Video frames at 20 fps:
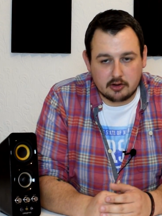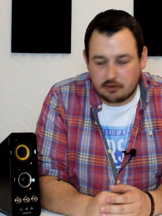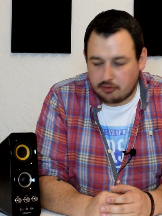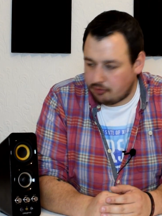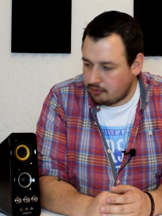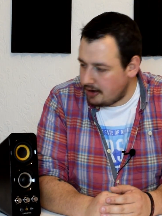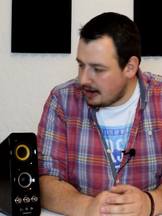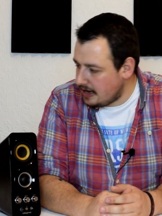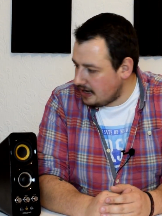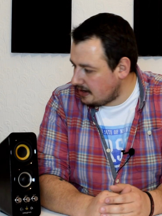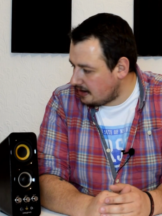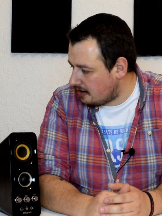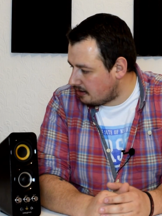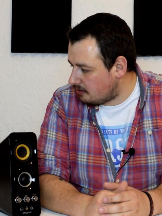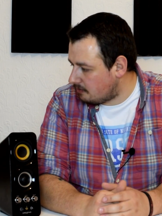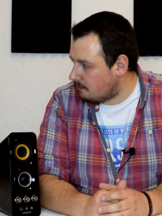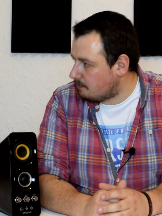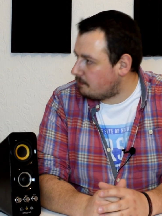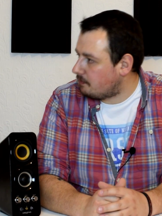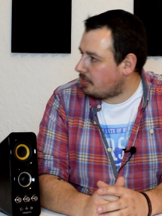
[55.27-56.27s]
crane
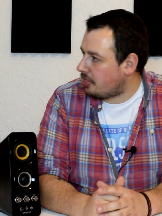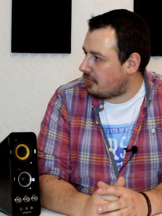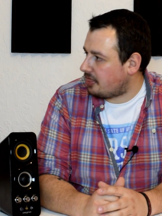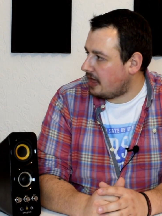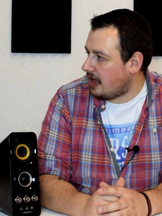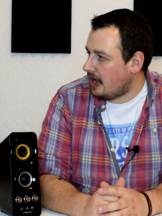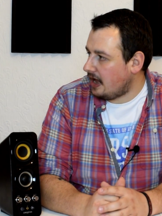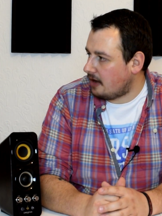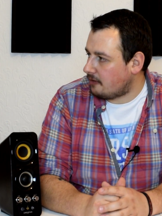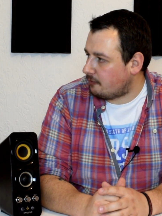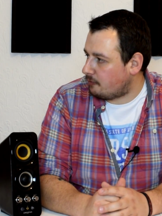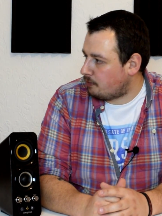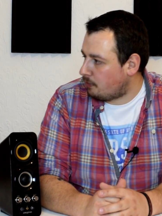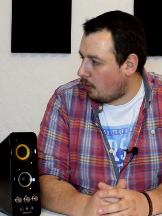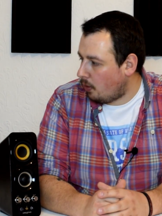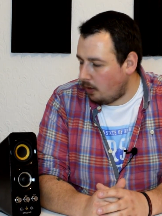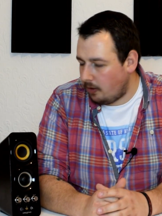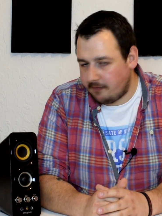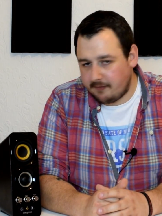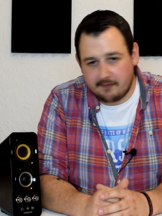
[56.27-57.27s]
and thing of
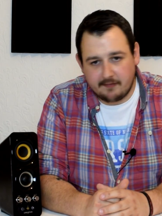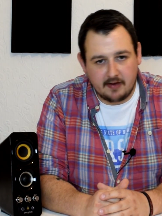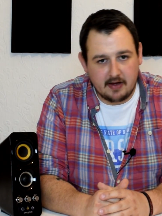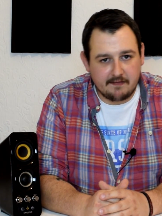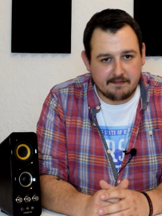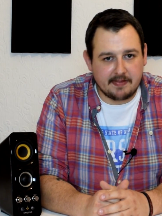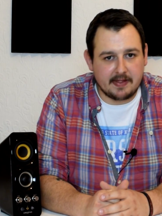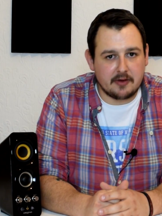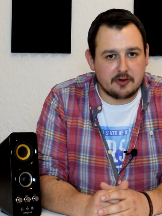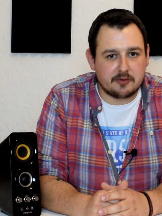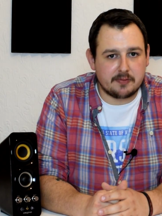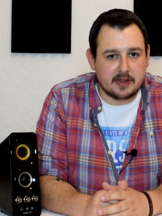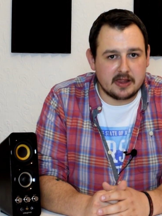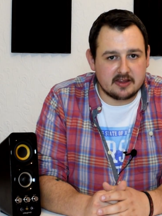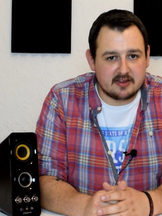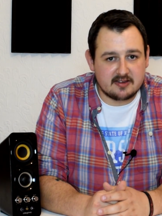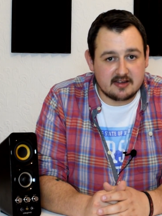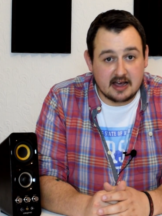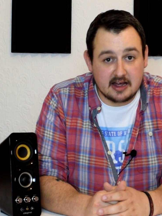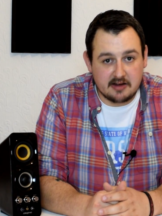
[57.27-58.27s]
ball of fluff that was by
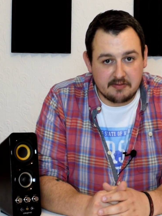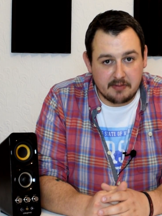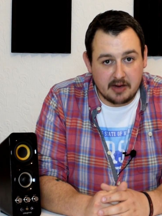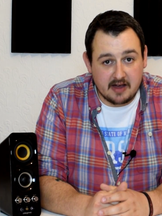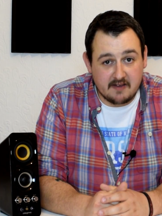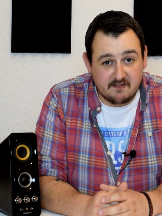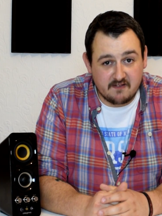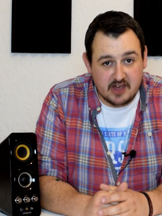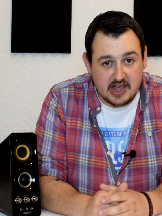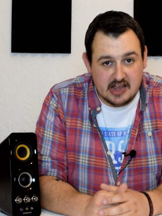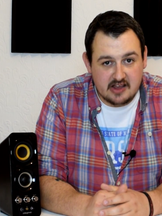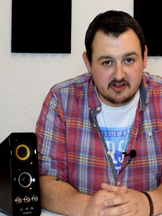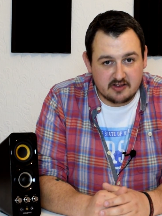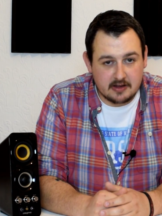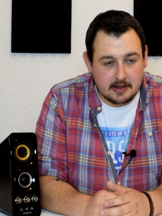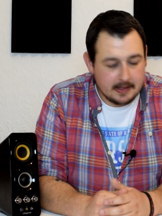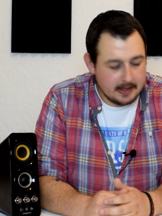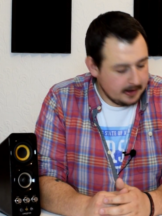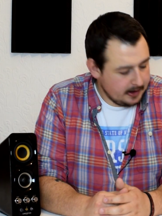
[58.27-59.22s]
the side of my face.